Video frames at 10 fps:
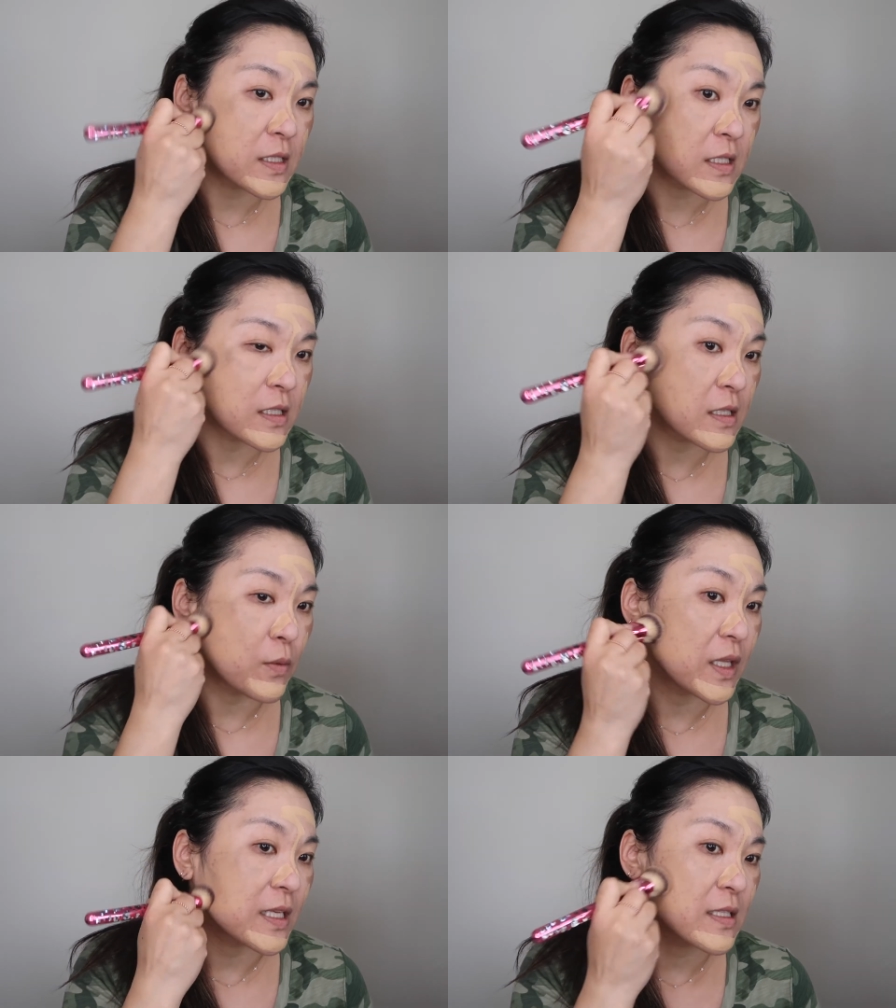This is the
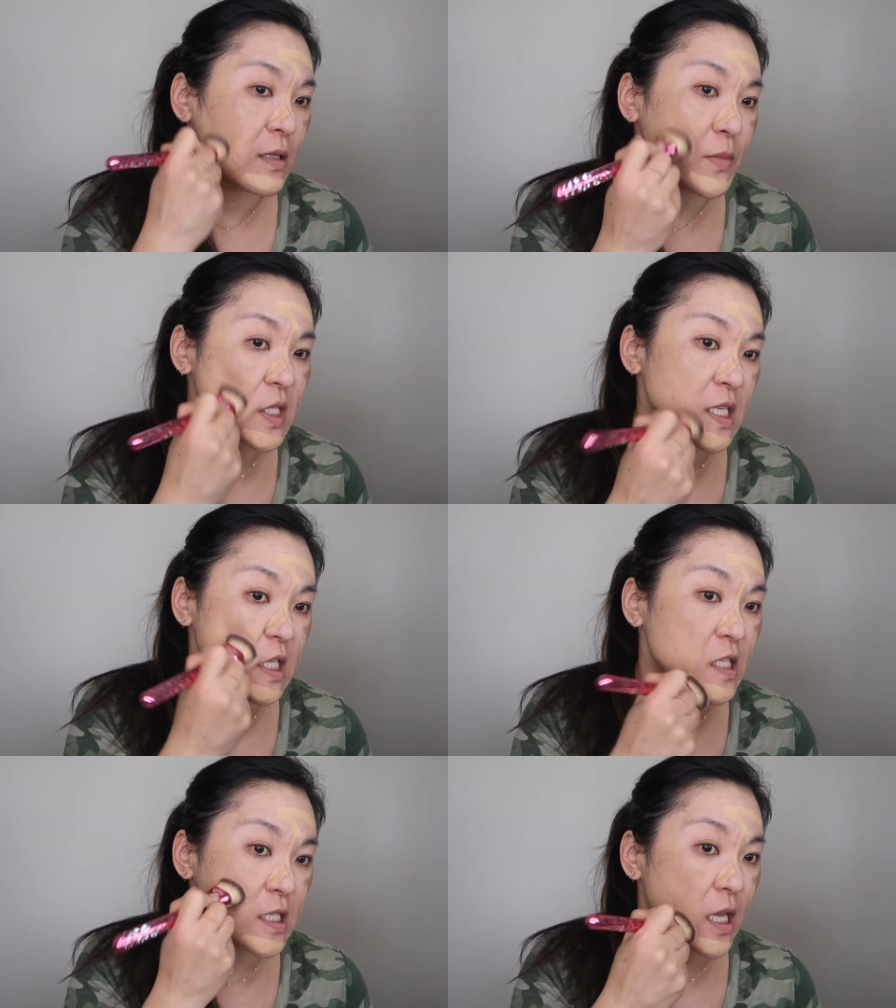one that's limited
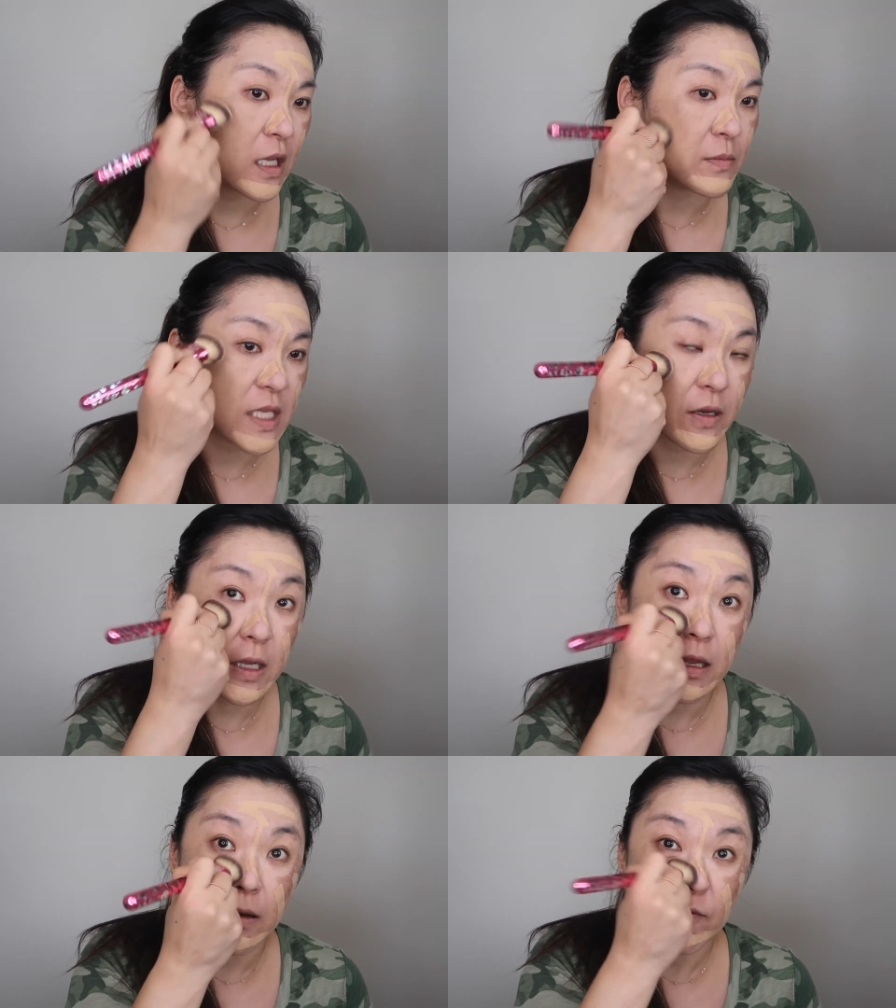edition that comes out
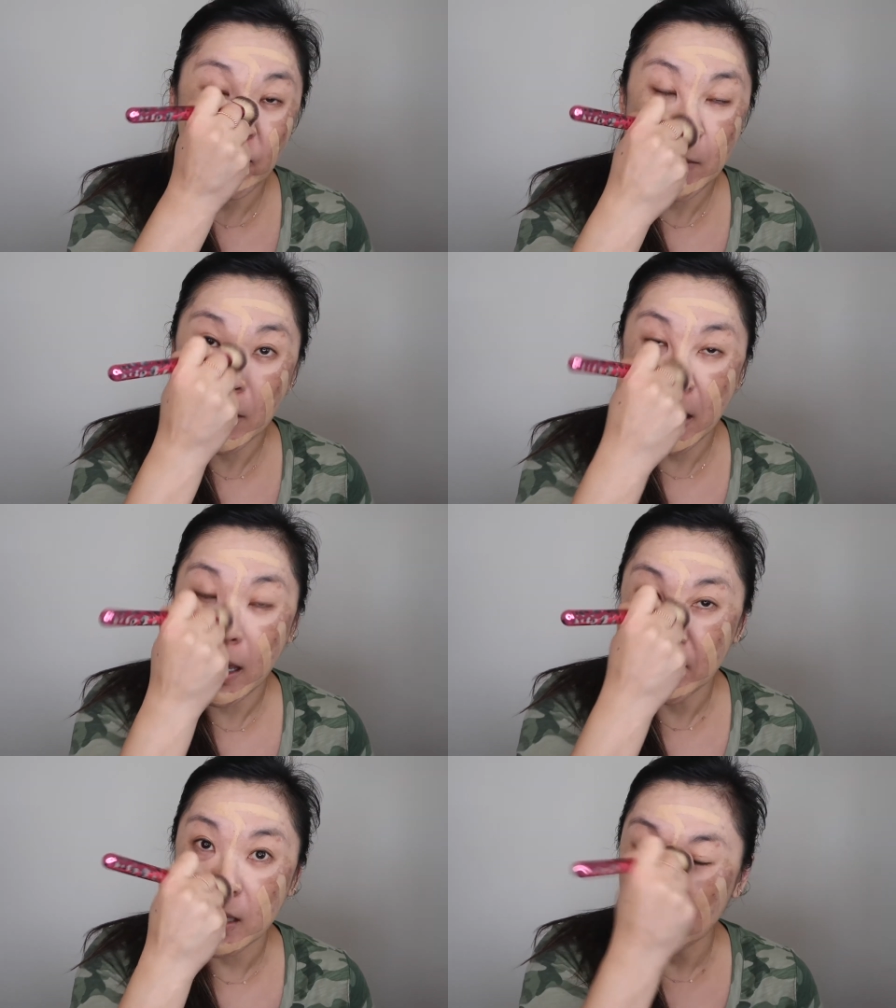in
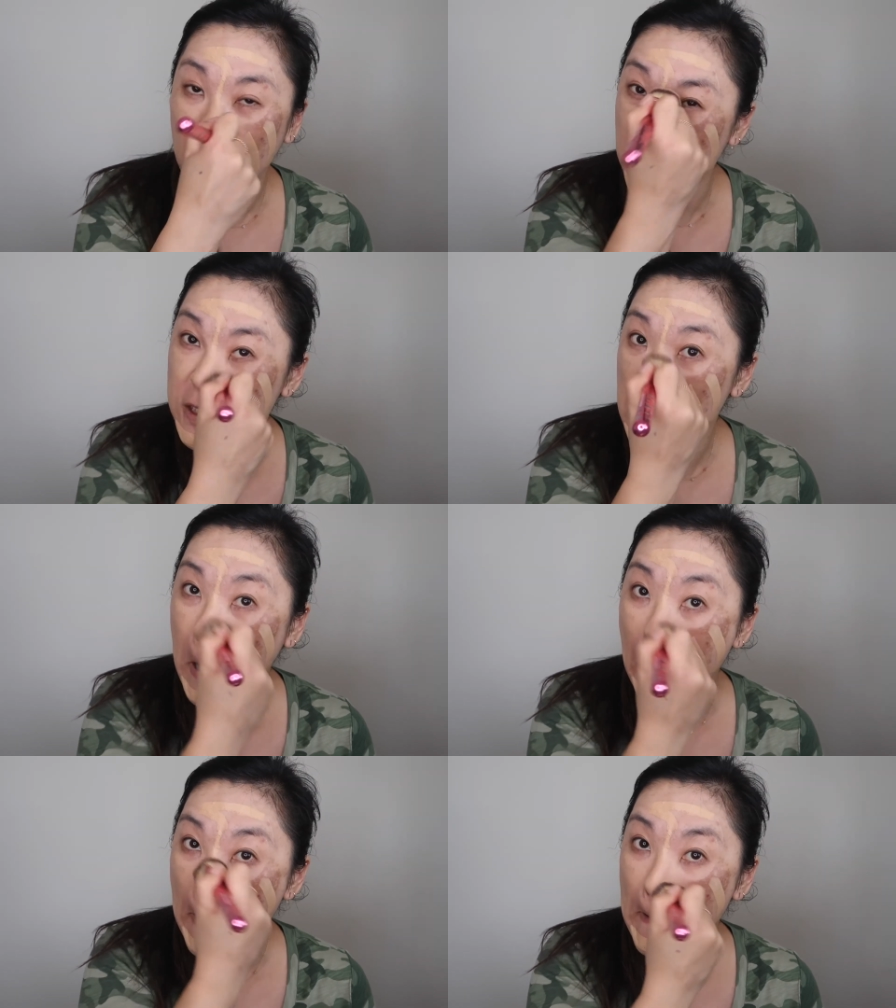March.
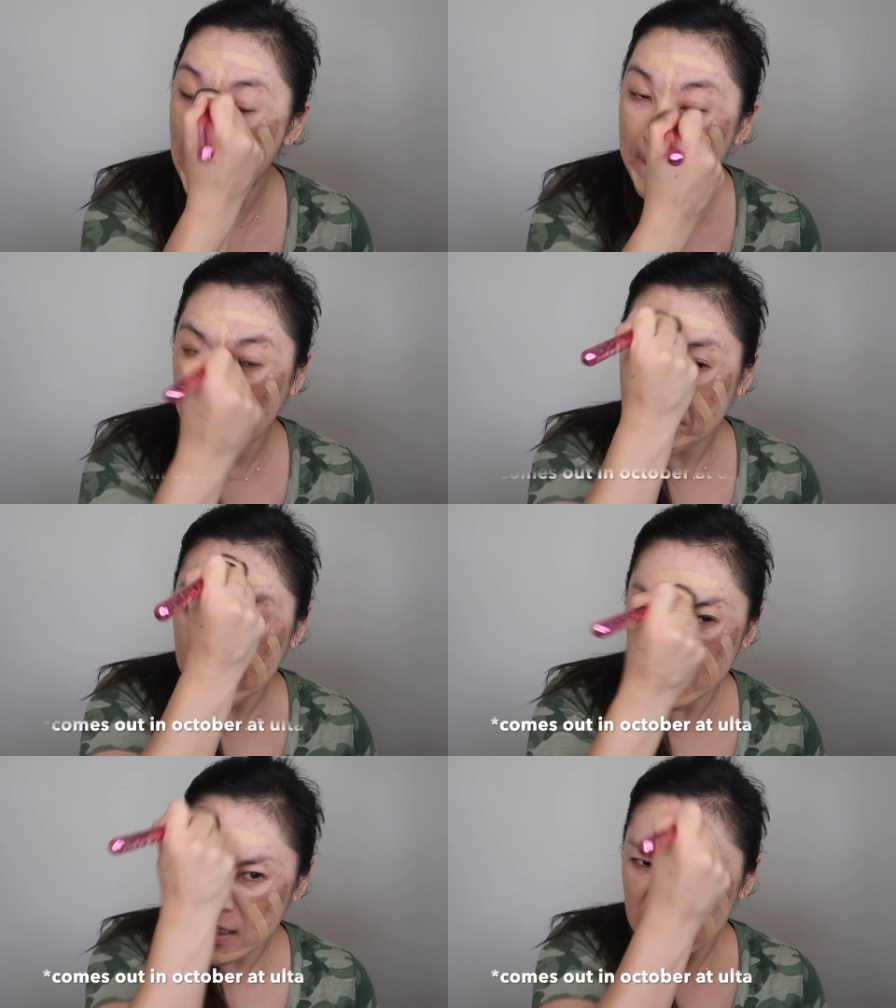
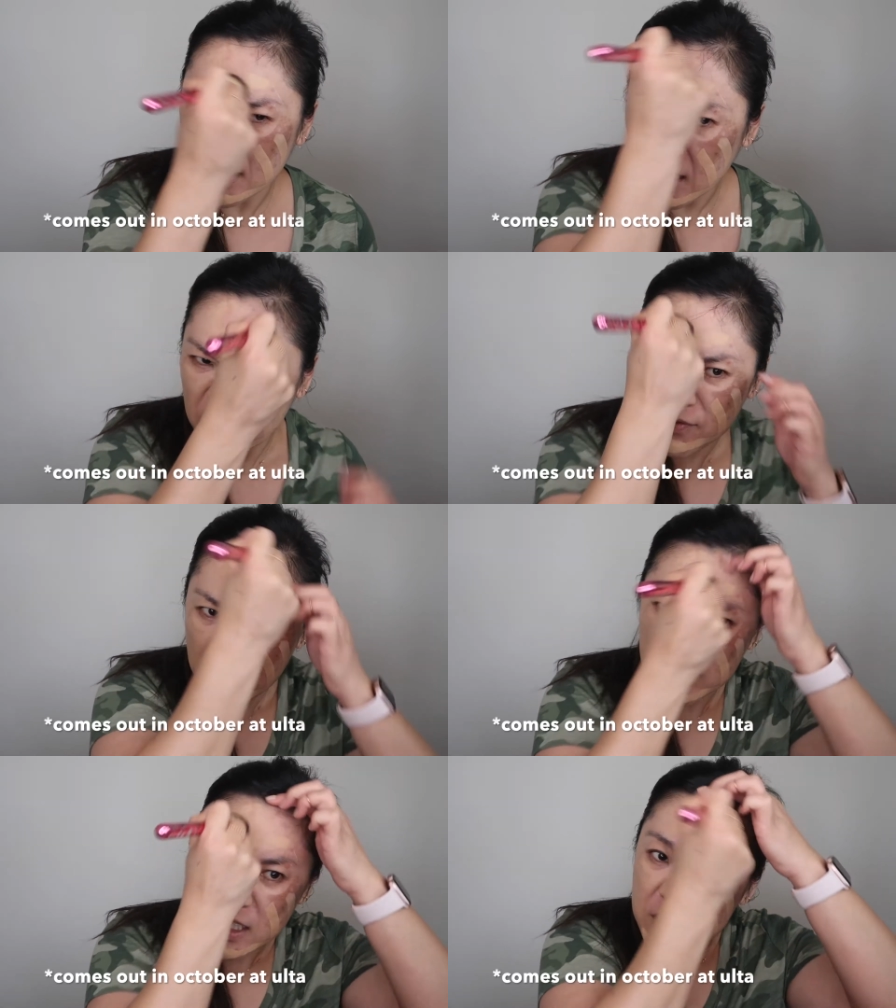It's the Love
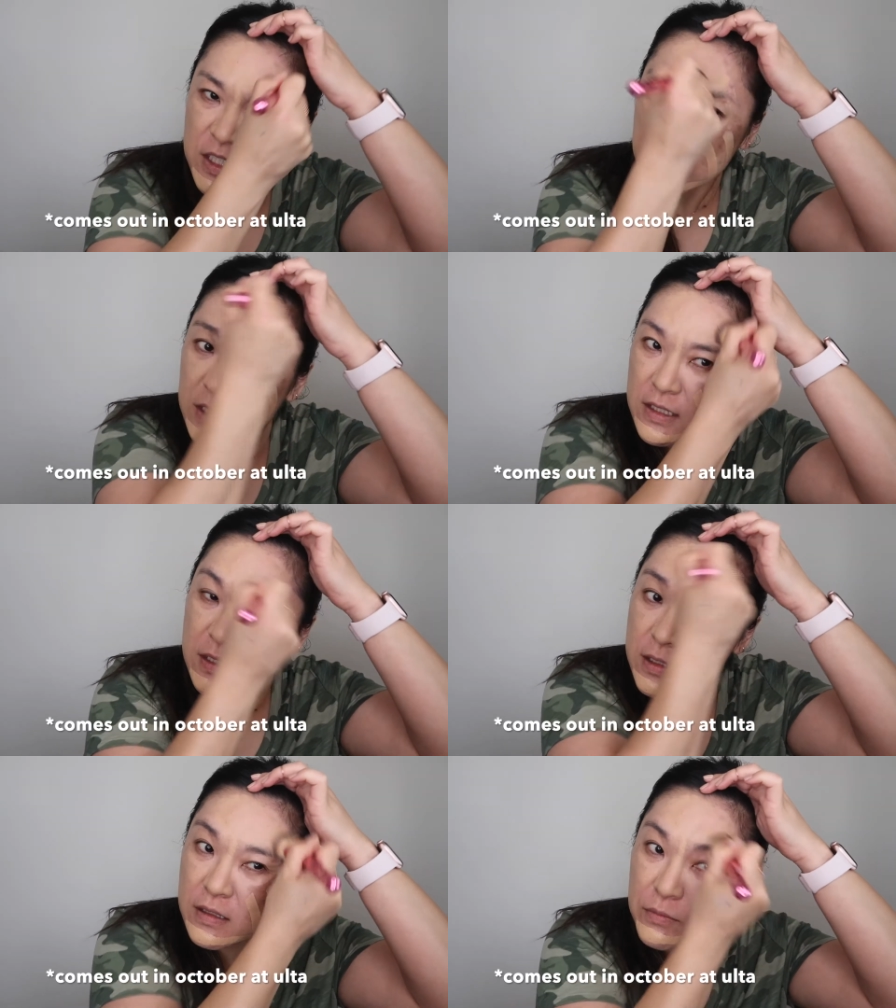Foundations
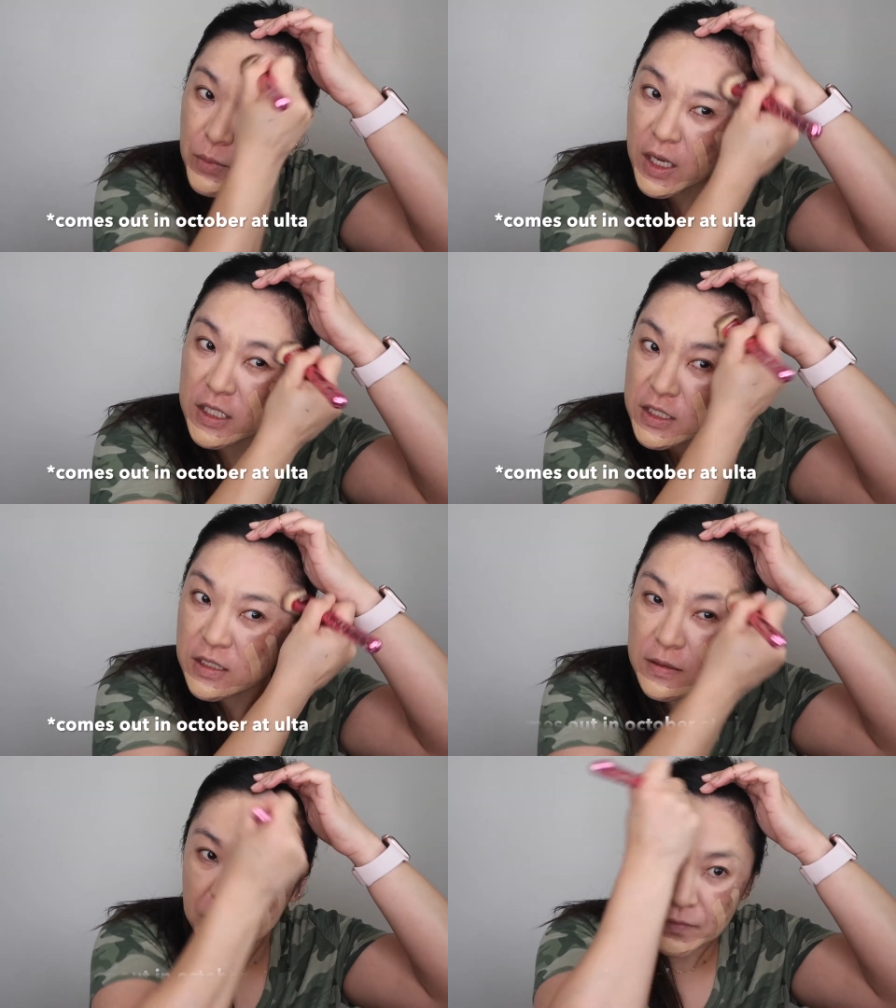brush.